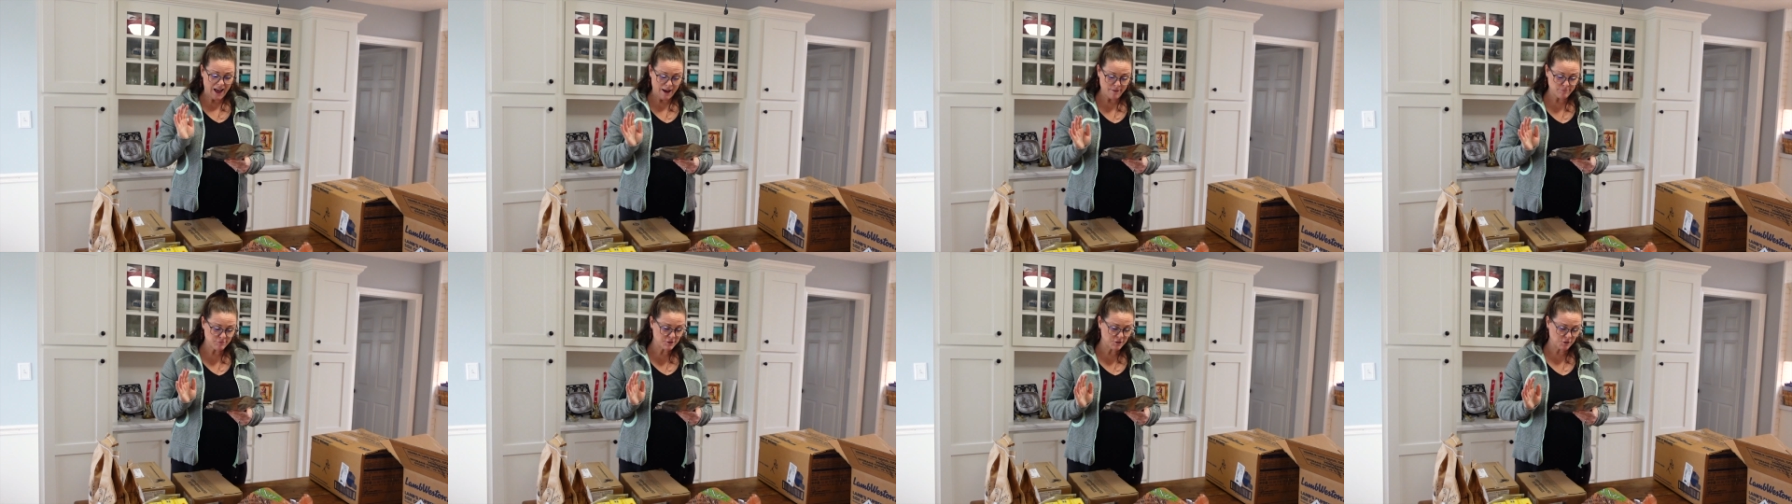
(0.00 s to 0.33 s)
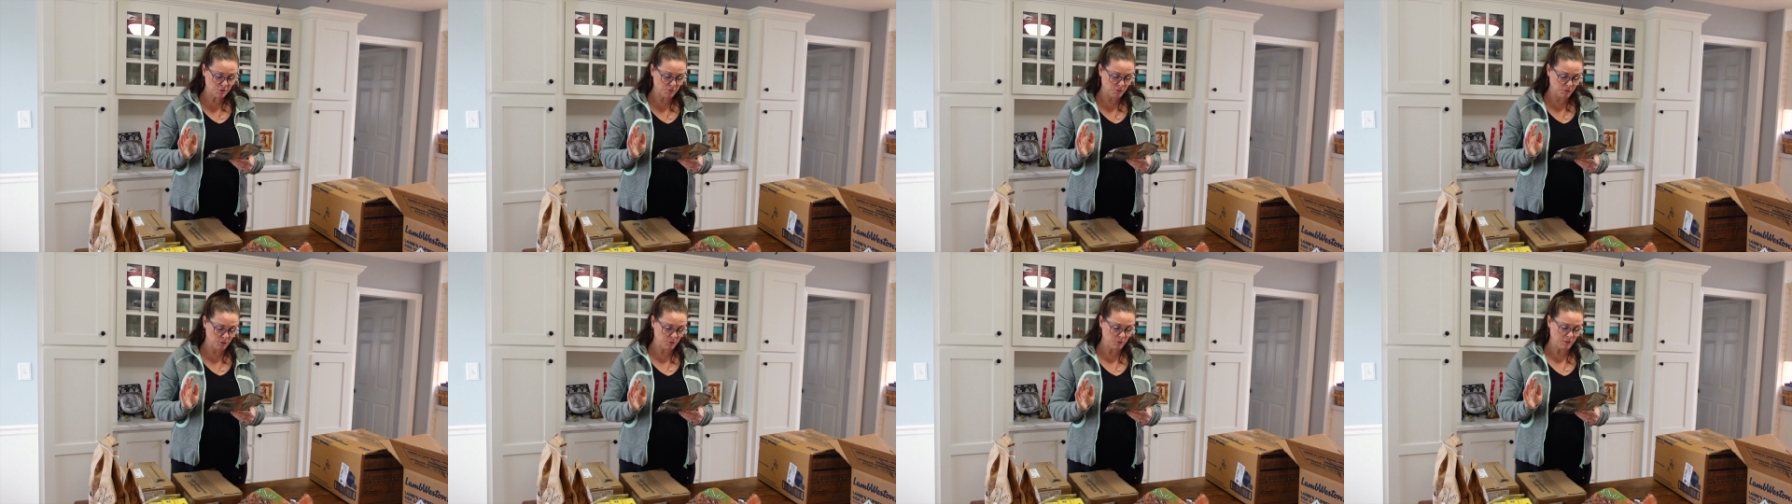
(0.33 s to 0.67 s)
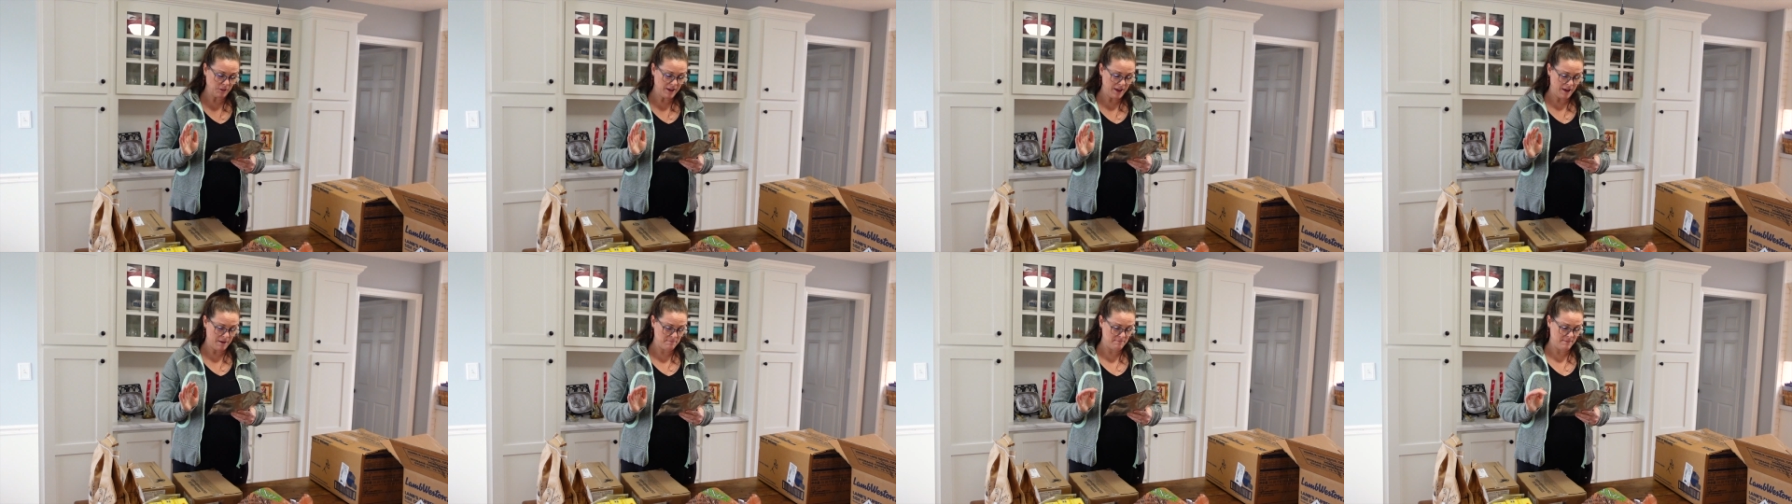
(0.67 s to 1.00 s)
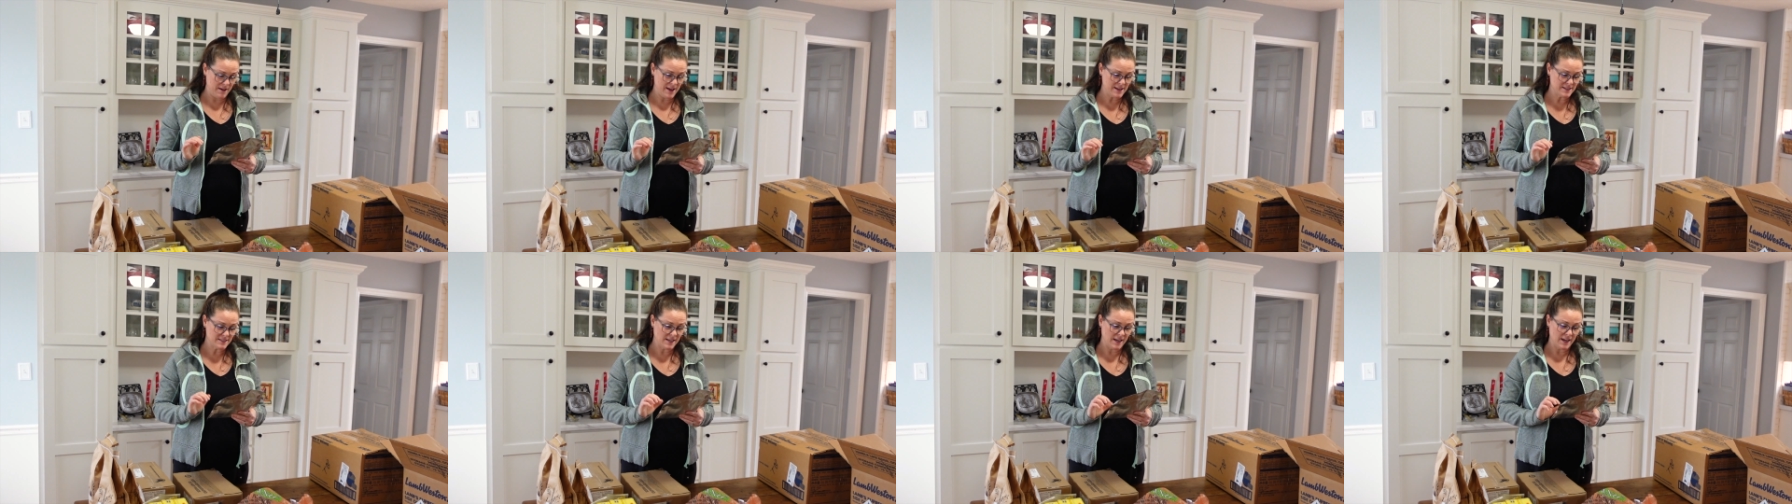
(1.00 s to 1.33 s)
absolutely
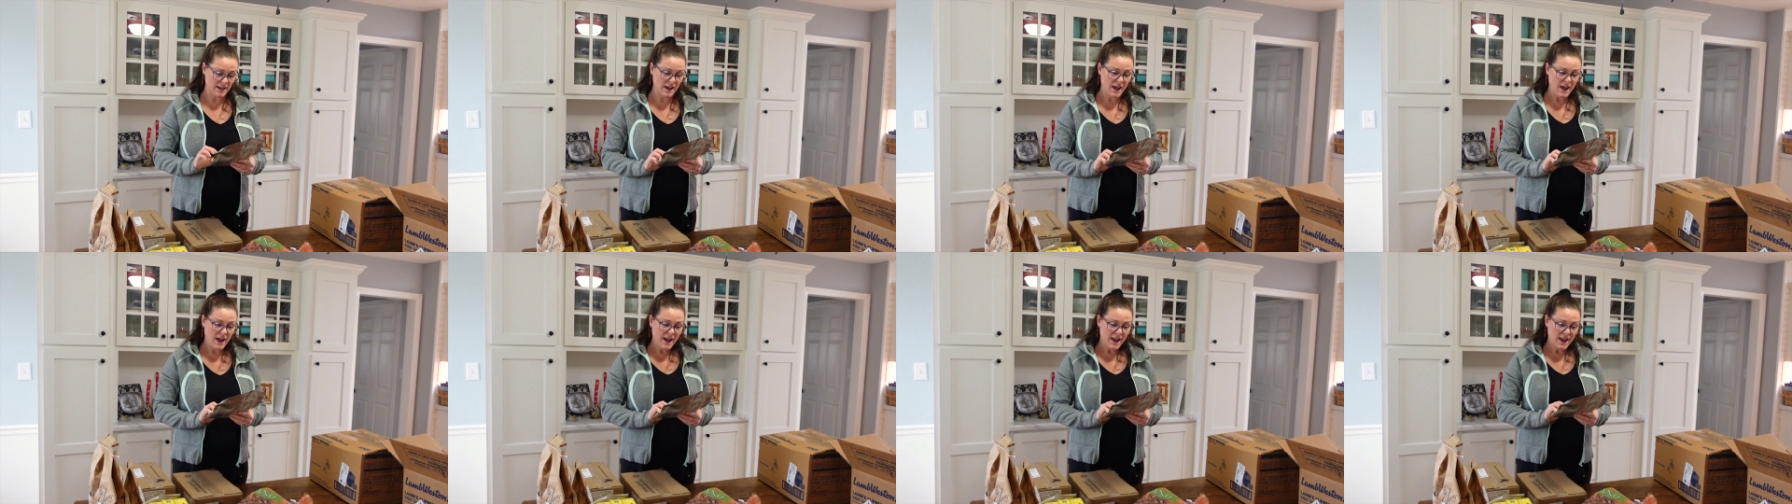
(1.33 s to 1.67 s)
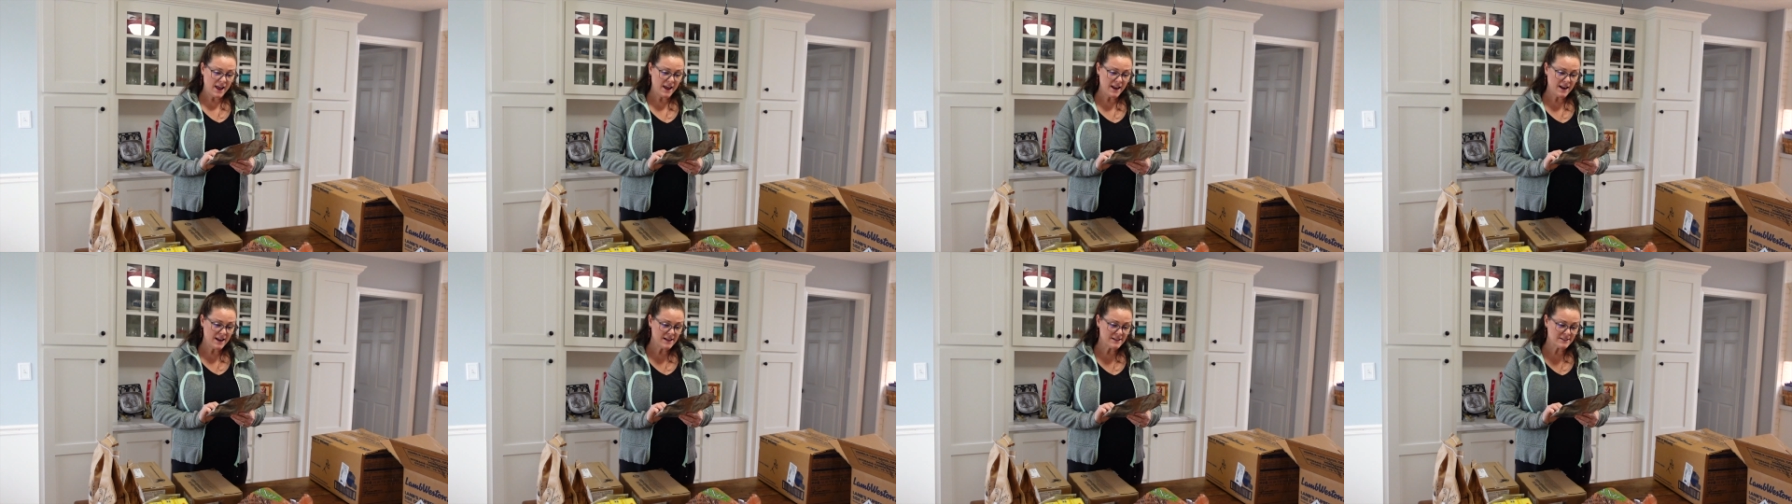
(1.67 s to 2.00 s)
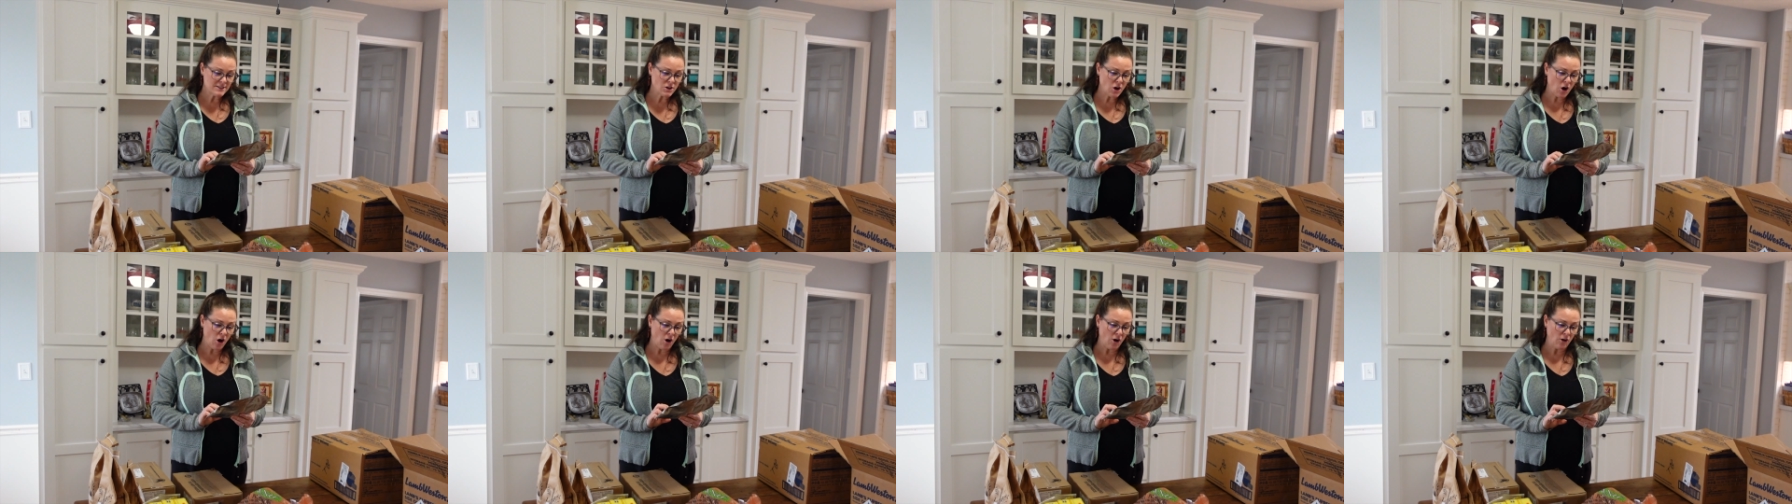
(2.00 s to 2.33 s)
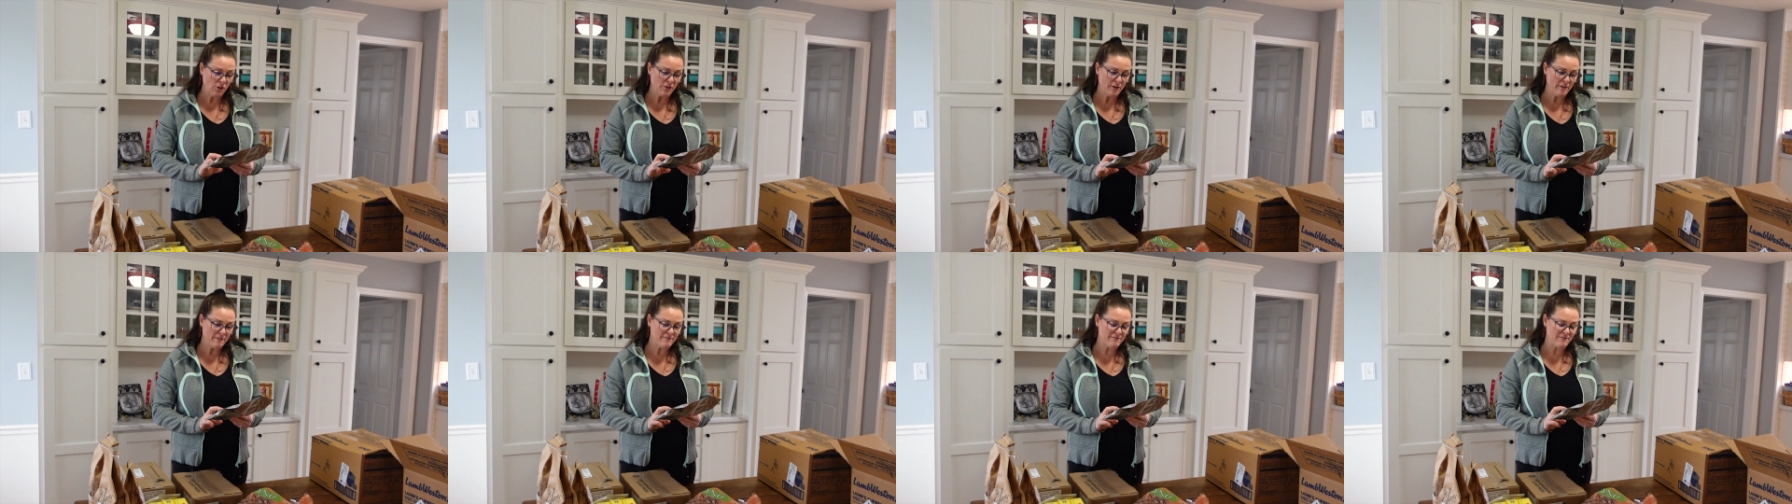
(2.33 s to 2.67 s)
amazing. It is
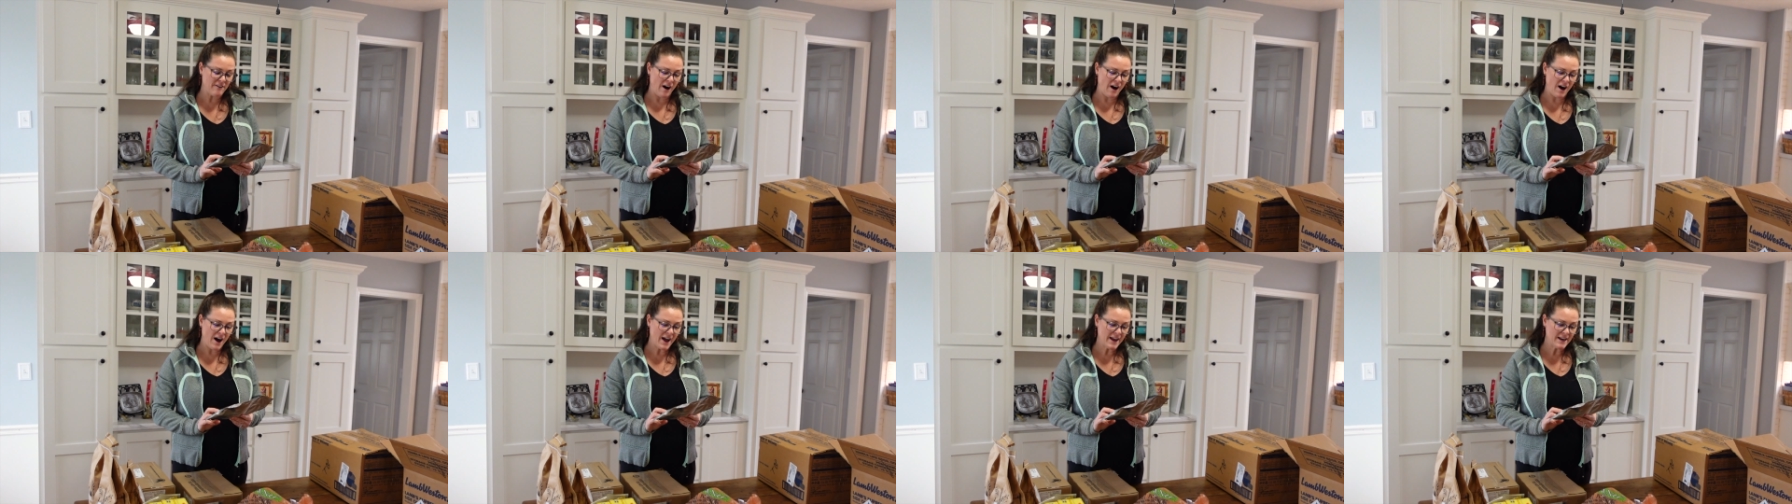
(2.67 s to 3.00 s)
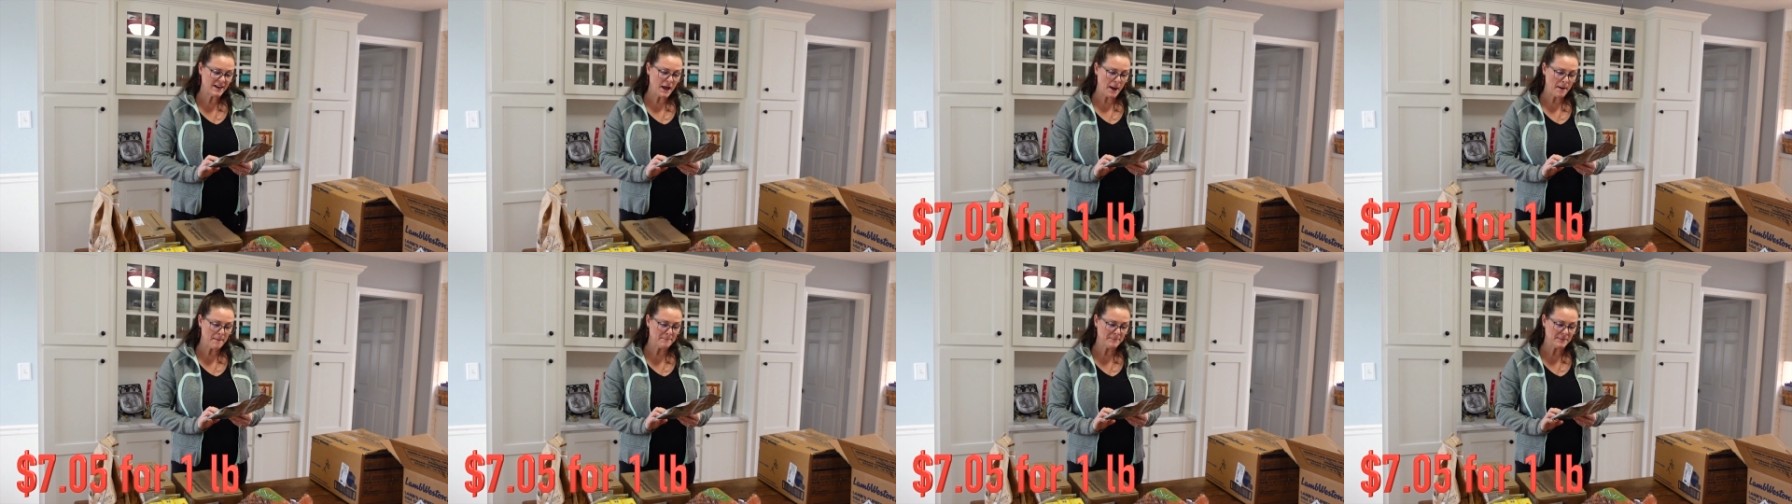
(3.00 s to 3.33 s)
called Fine